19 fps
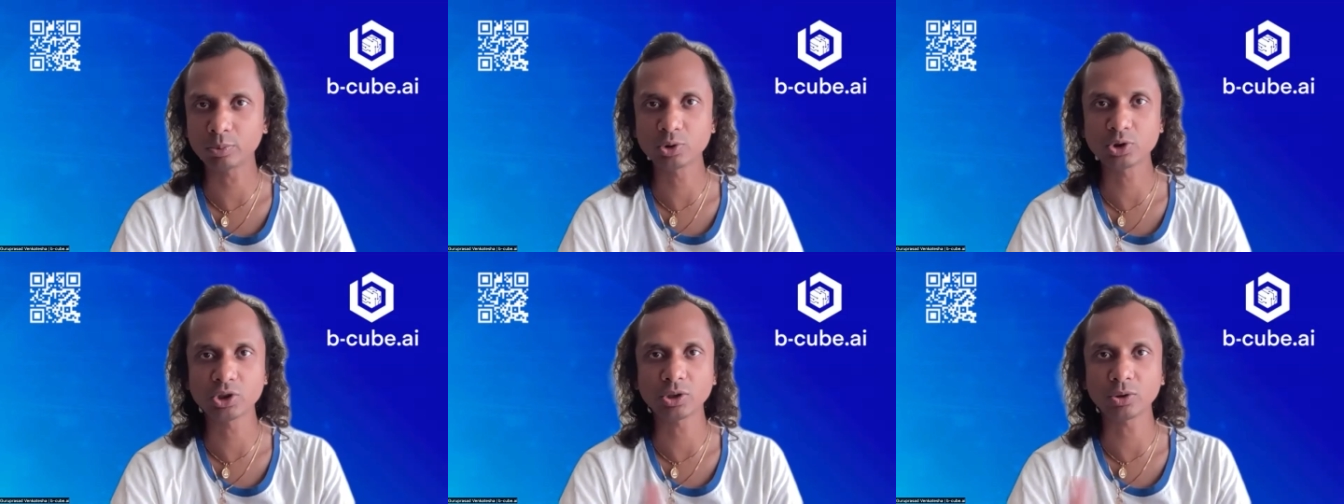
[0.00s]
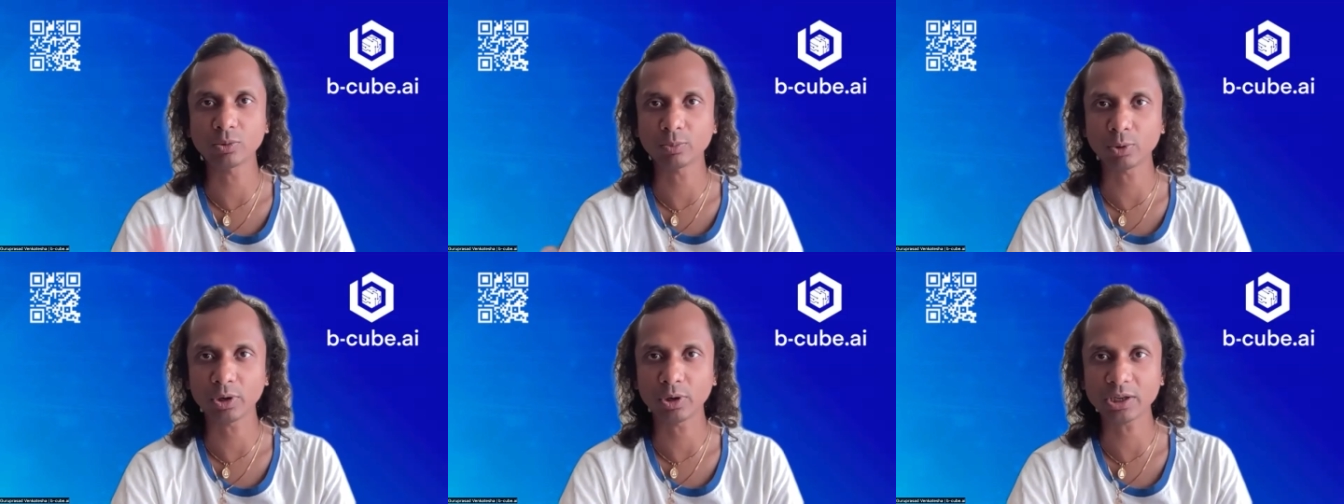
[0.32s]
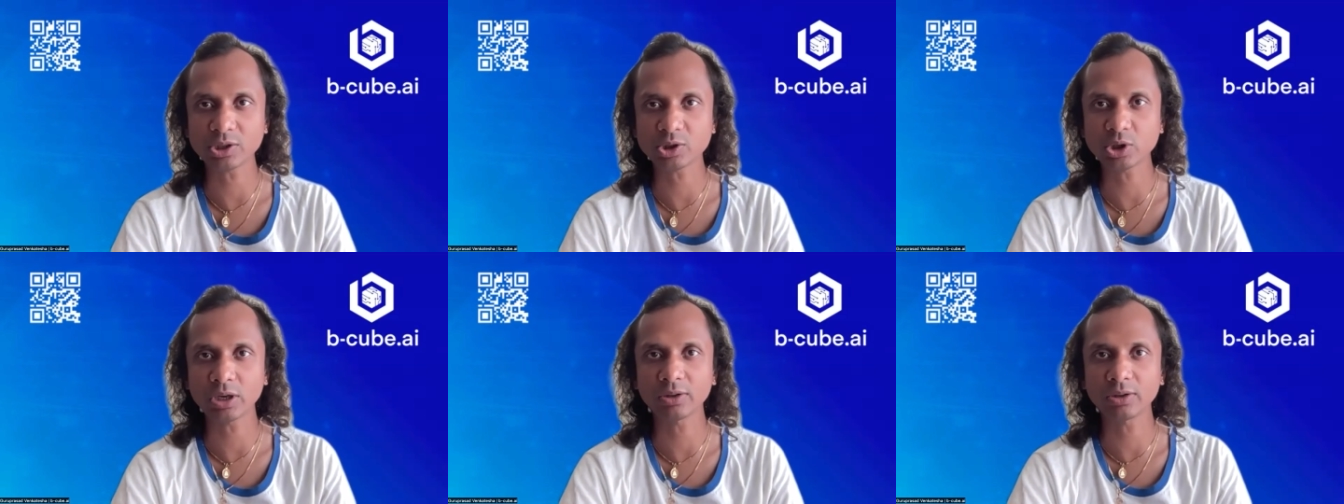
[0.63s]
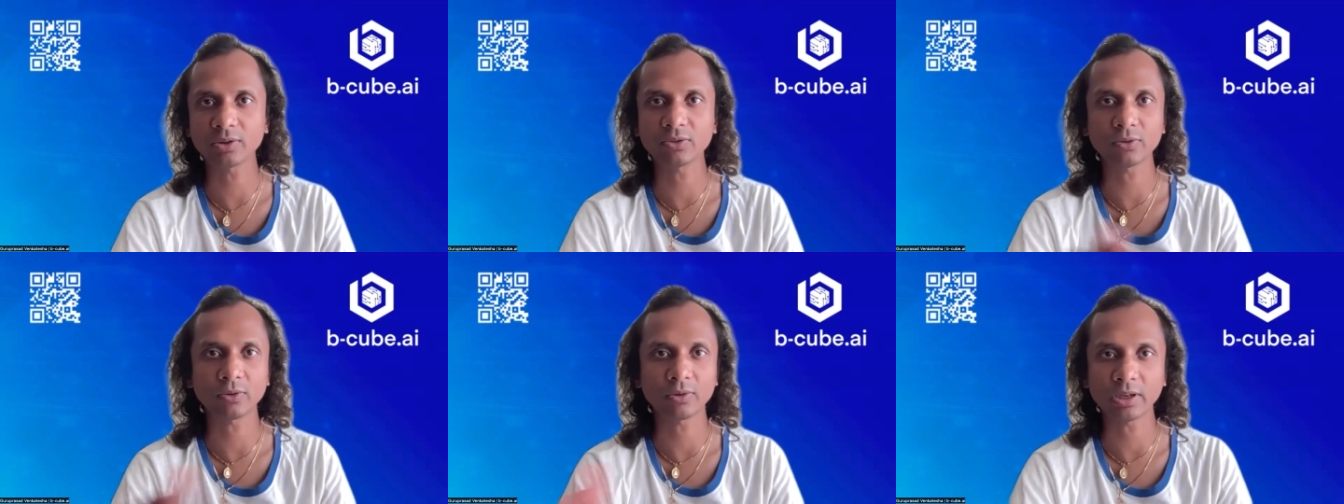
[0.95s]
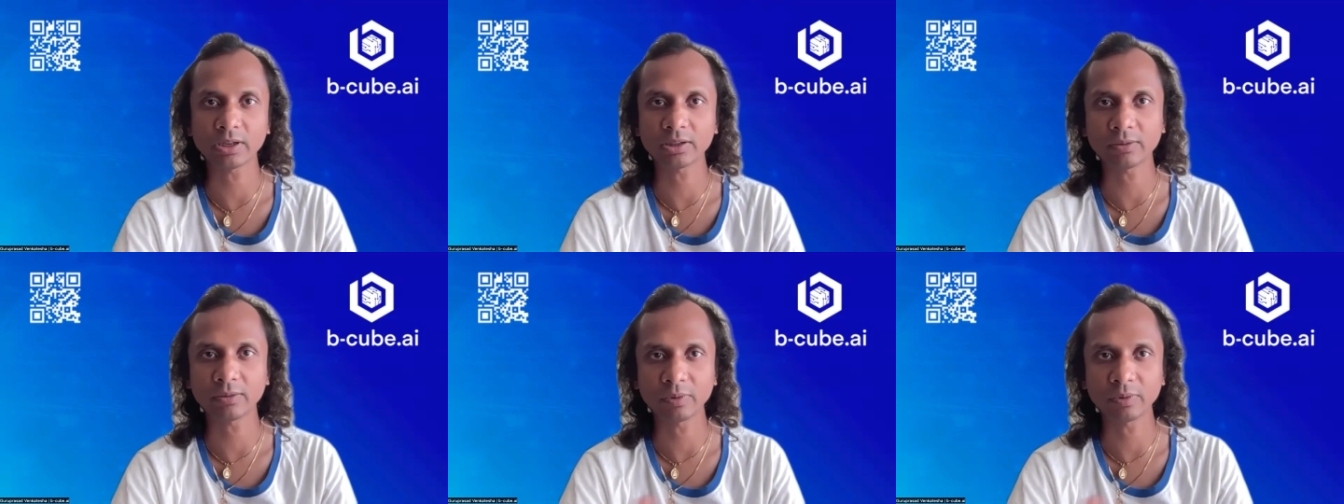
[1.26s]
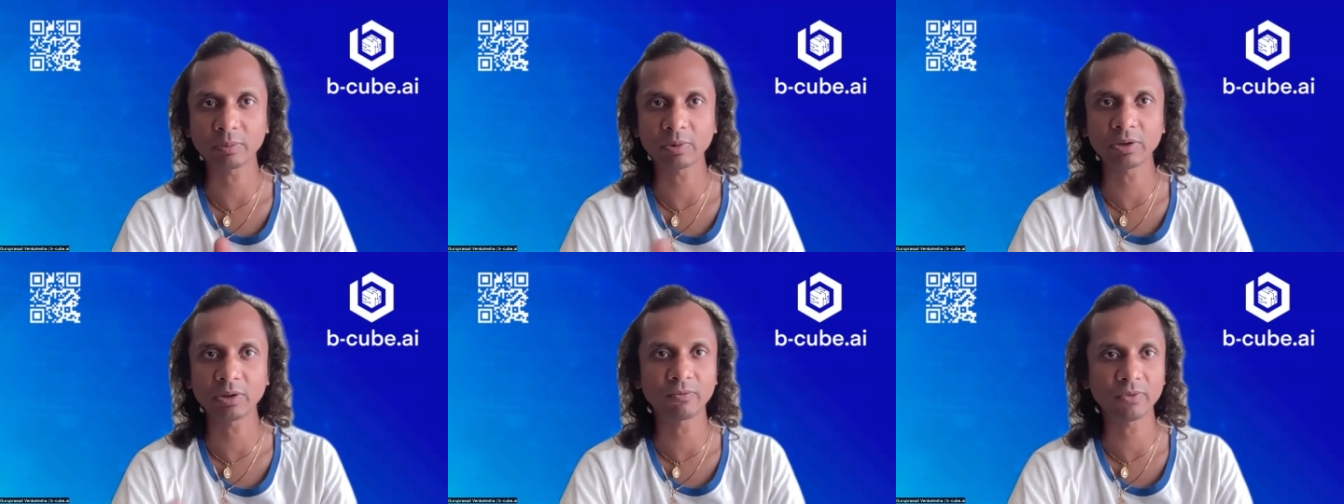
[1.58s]
push it to production so that
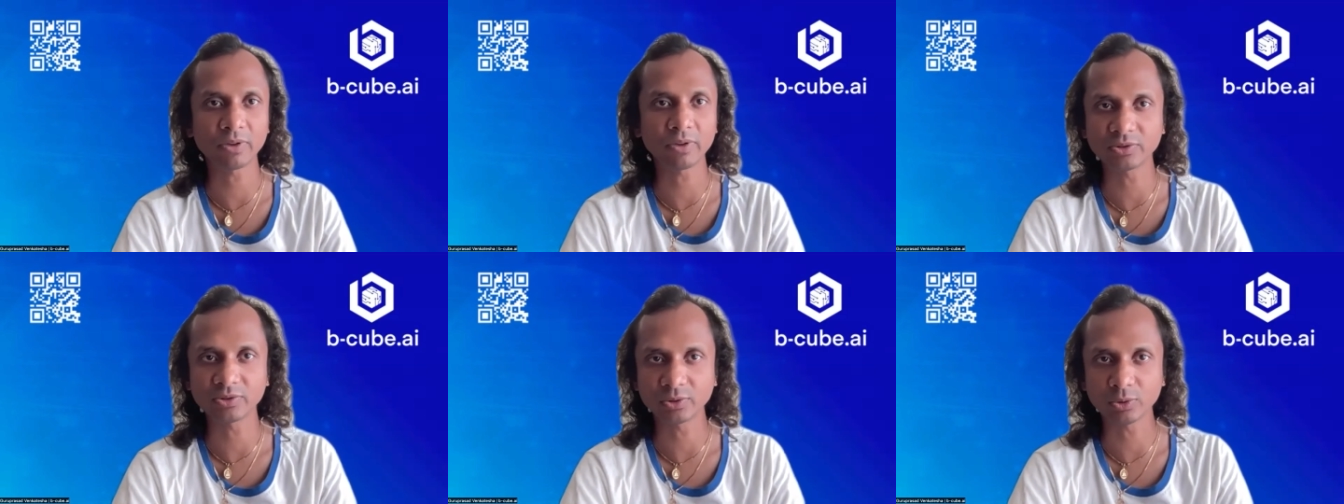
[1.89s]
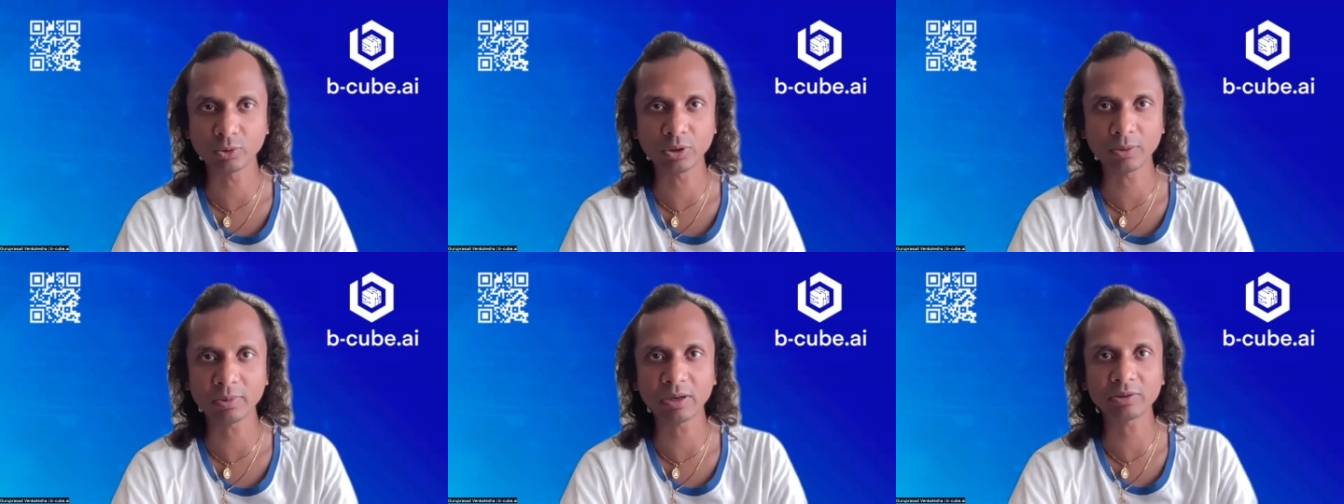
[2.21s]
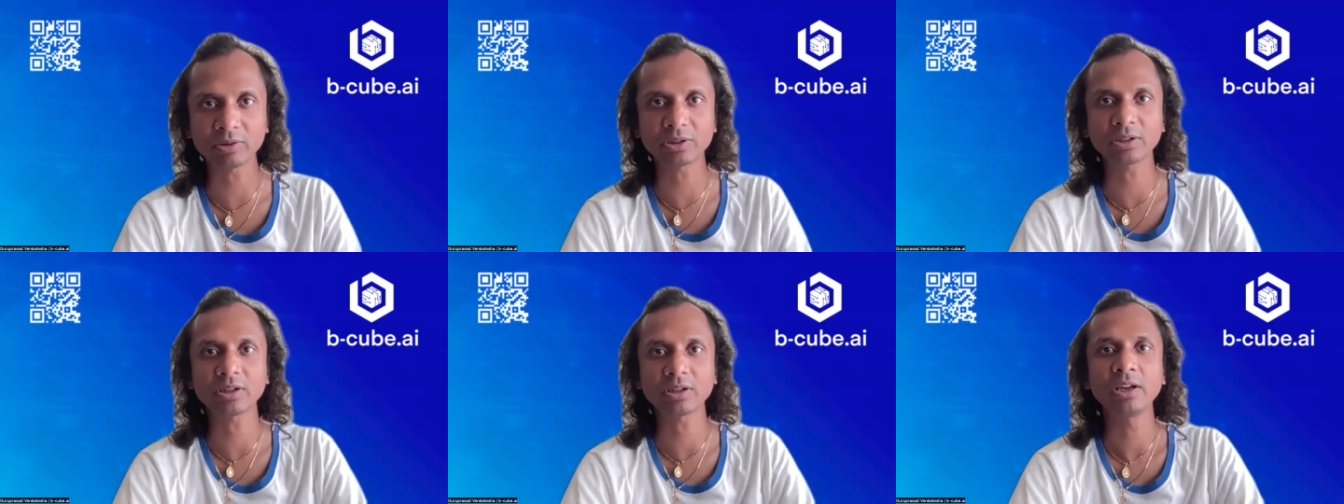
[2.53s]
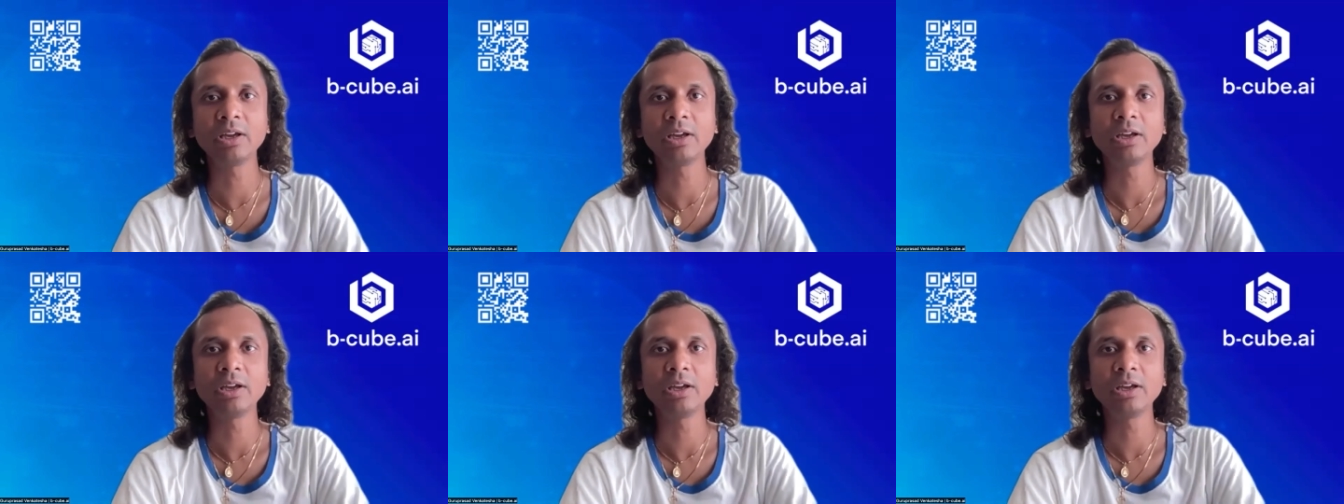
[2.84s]
everybody feels good about it